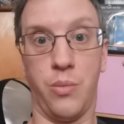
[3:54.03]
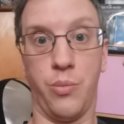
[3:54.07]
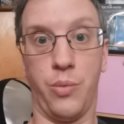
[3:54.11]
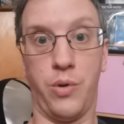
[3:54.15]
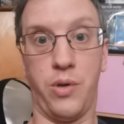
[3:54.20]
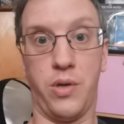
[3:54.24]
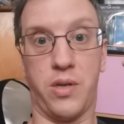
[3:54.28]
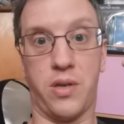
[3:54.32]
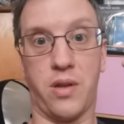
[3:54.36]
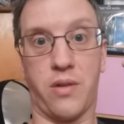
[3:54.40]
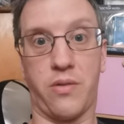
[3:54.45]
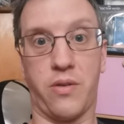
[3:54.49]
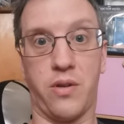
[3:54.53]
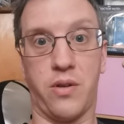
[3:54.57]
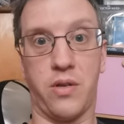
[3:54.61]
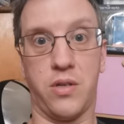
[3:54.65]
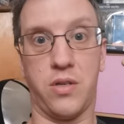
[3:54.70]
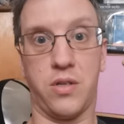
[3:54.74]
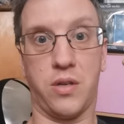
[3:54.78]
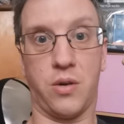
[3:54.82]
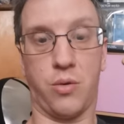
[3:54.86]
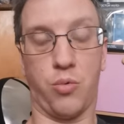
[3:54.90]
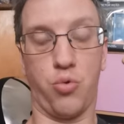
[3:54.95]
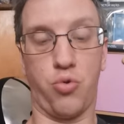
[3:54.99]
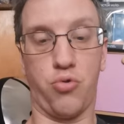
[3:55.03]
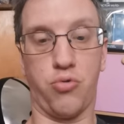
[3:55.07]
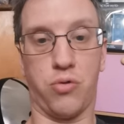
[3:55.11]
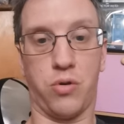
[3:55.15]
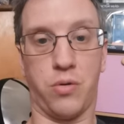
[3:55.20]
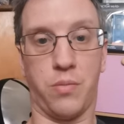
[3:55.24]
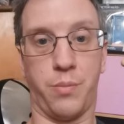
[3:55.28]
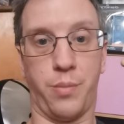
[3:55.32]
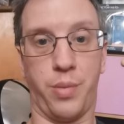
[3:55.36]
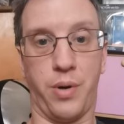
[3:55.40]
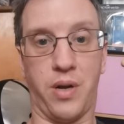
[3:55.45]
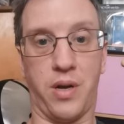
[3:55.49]
We just have to soldier
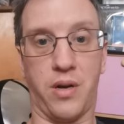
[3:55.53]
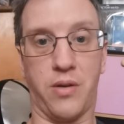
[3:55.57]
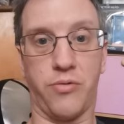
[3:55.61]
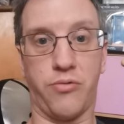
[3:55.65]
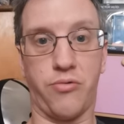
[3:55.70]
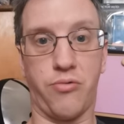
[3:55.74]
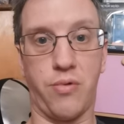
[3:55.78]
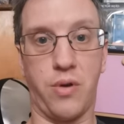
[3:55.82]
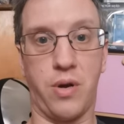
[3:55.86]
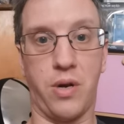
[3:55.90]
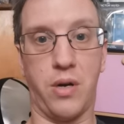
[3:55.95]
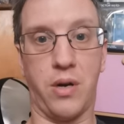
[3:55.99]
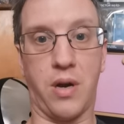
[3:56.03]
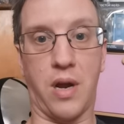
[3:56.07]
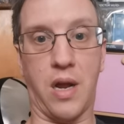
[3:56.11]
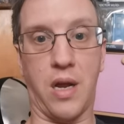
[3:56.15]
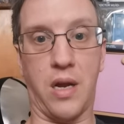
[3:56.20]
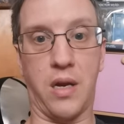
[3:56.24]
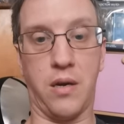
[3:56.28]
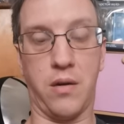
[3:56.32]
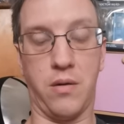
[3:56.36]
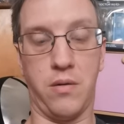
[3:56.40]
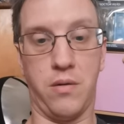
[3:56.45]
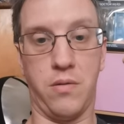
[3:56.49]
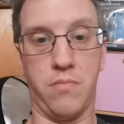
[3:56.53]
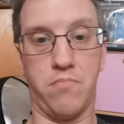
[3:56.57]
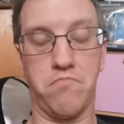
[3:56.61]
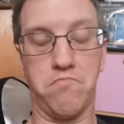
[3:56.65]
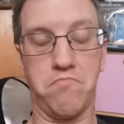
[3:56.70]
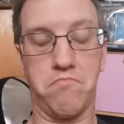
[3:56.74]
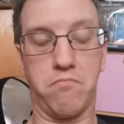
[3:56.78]
on, plough through it, and